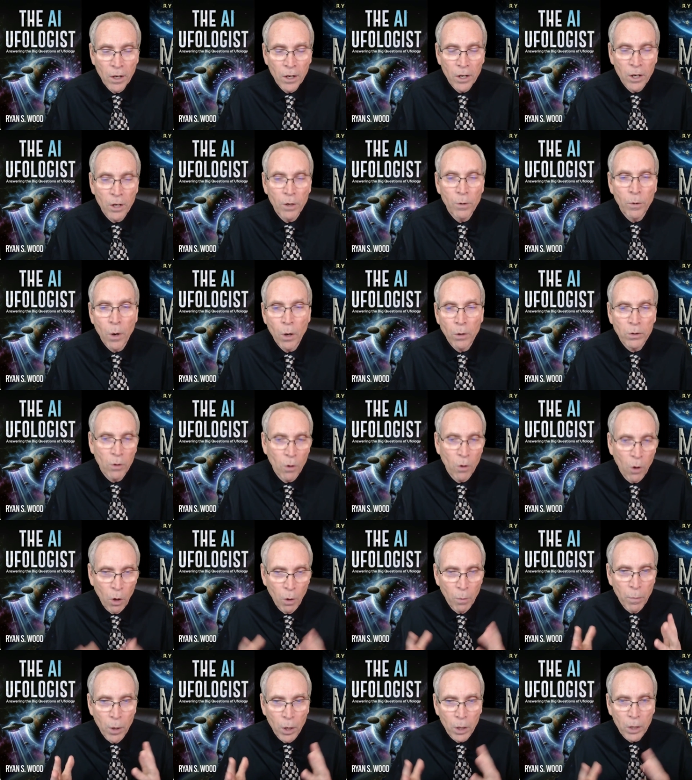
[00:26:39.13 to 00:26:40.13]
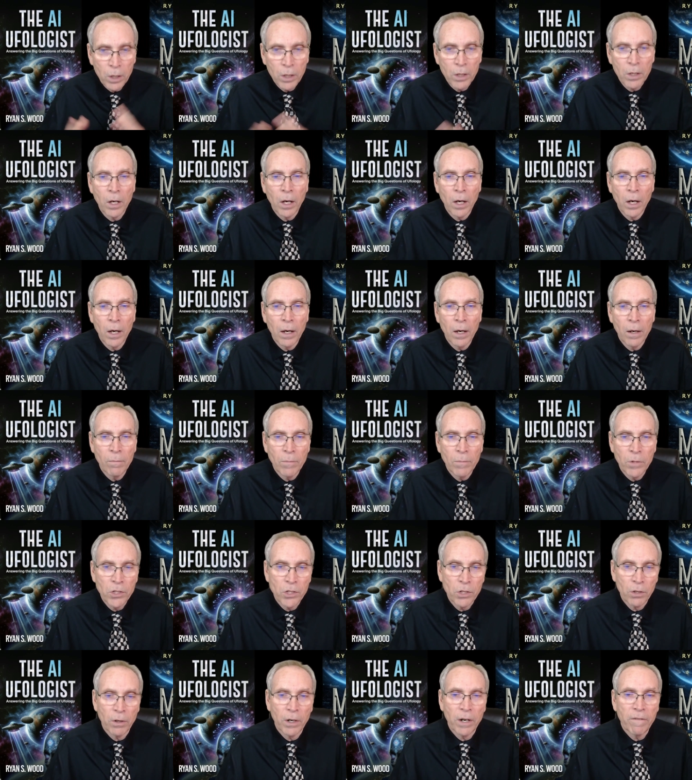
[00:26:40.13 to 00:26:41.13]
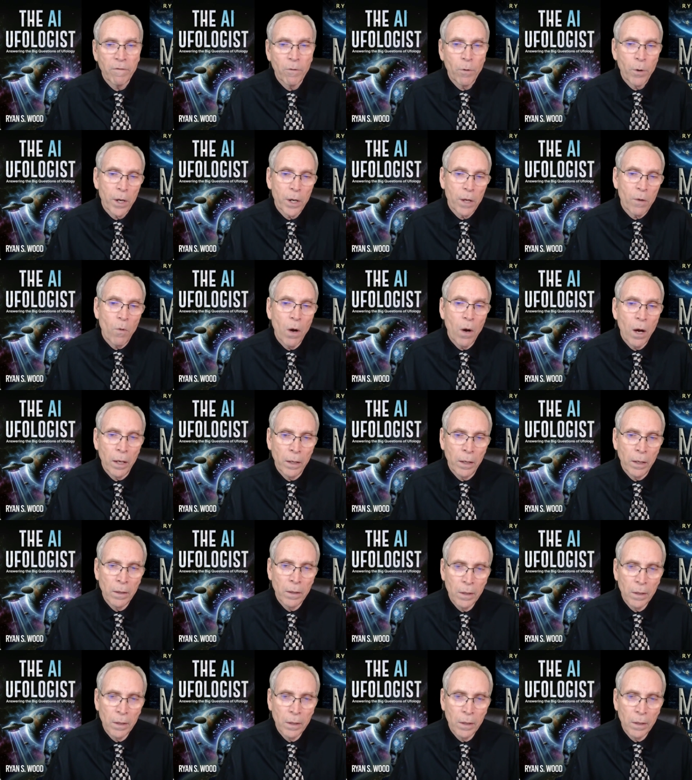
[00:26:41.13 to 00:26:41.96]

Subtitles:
who wrote the whole book, Missouri 41.